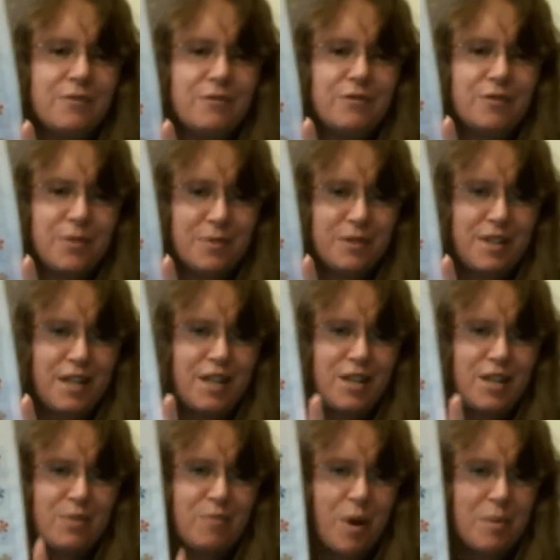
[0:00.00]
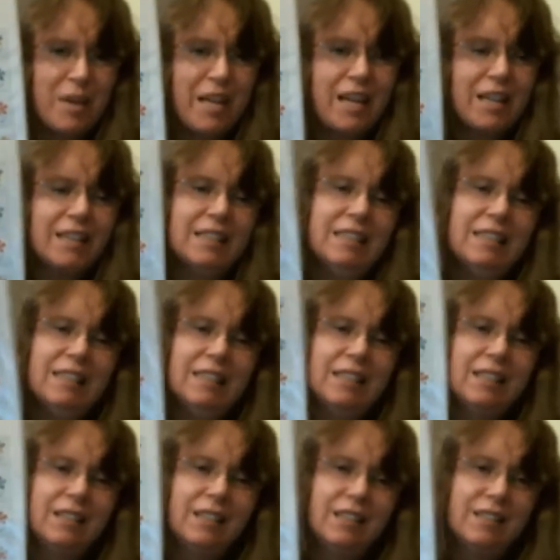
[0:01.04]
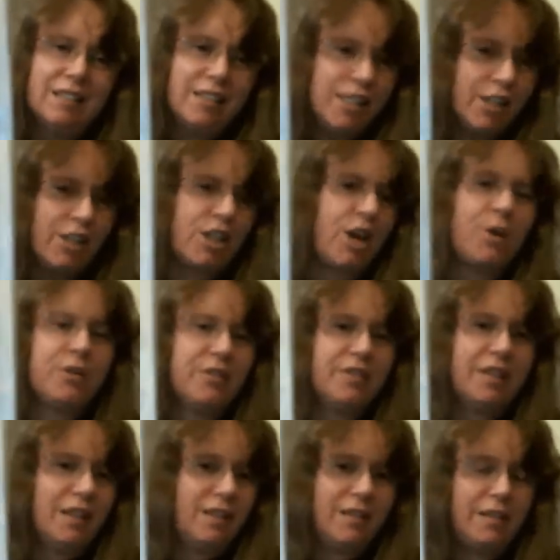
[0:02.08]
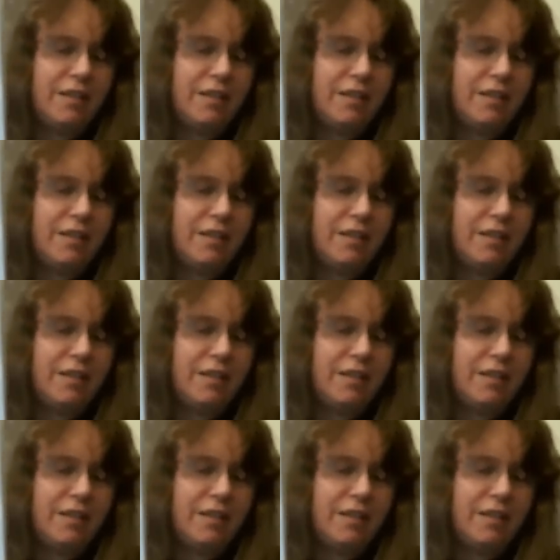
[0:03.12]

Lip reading: from Stitching Mummy, she showed you this.